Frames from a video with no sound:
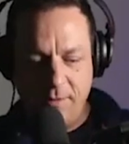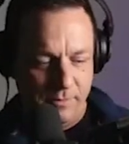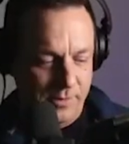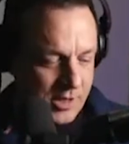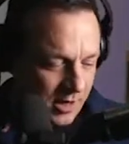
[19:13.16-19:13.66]

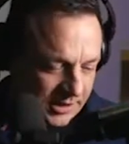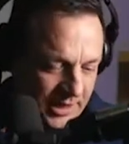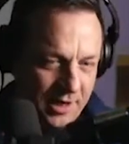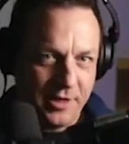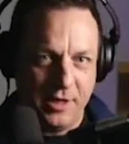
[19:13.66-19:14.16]
You can't
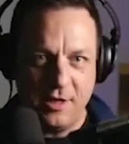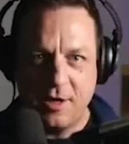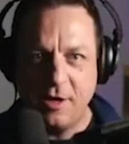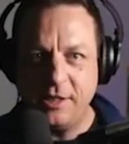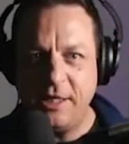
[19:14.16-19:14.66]
see anything. You
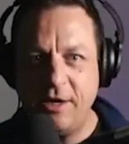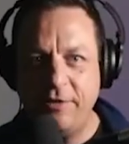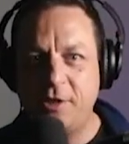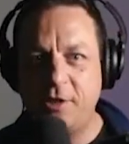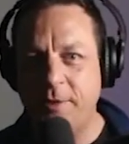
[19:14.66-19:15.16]
can't see your
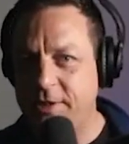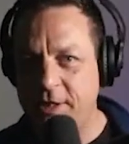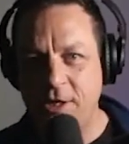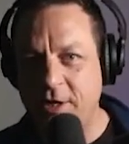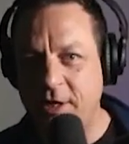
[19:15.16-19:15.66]
instruments that
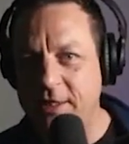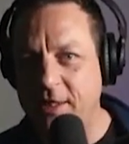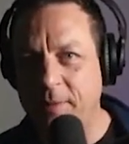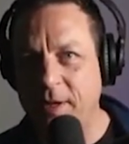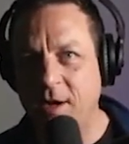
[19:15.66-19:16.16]
you could
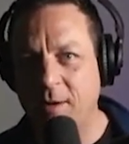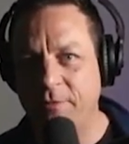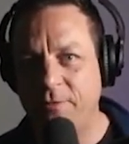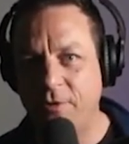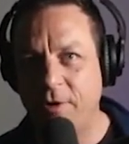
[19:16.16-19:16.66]
easily pick up
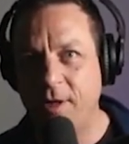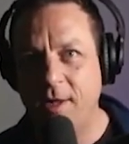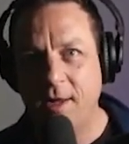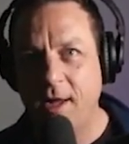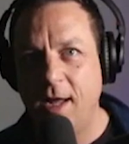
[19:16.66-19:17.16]
before.
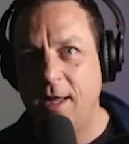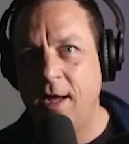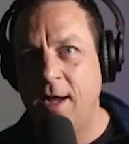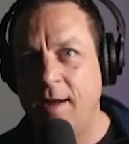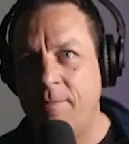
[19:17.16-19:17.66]

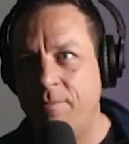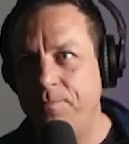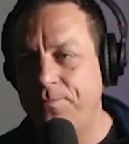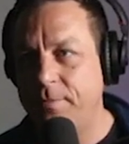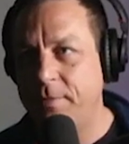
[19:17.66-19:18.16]

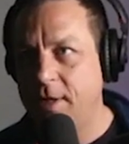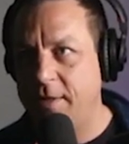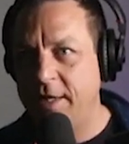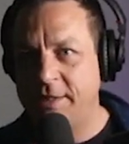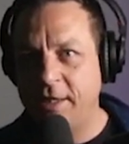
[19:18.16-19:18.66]

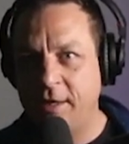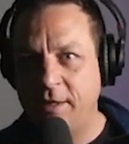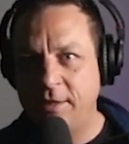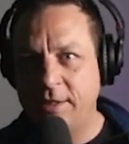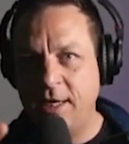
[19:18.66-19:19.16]
There's a
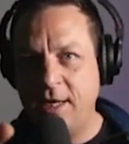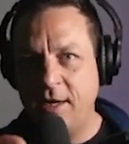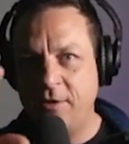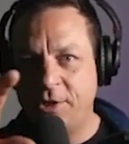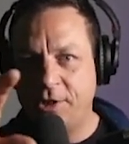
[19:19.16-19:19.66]
tiny
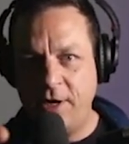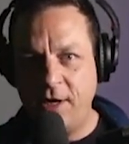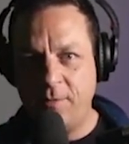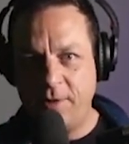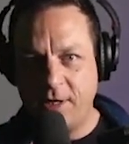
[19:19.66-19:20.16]
little
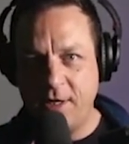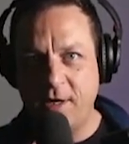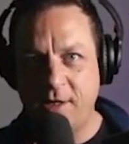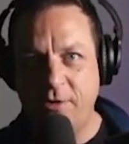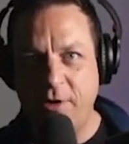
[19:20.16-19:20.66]
screen with a
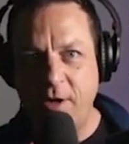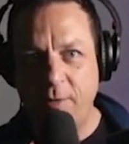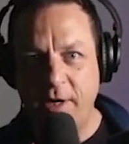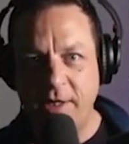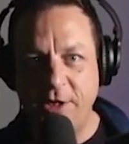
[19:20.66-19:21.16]
conductor on it,
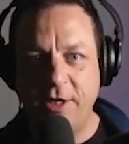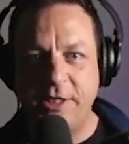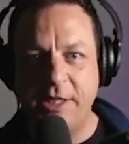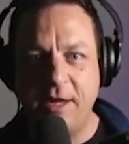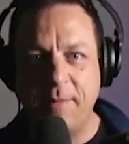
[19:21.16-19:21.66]
whereas you could
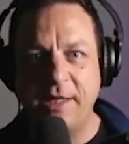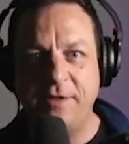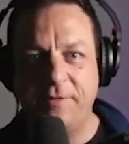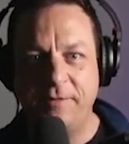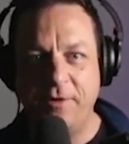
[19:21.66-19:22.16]
see it
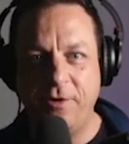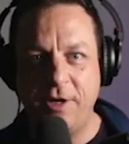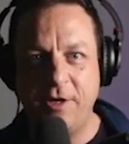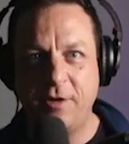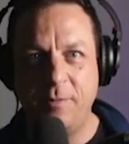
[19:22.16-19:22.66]
massive on
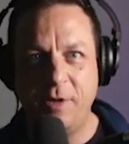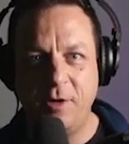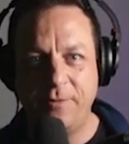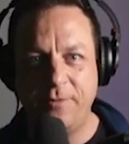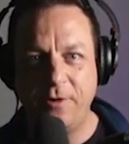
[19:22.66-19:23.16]
your computer
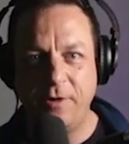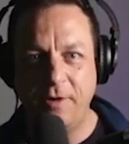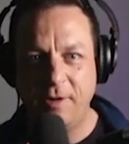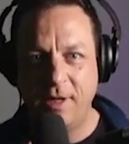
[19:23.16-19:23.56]
before.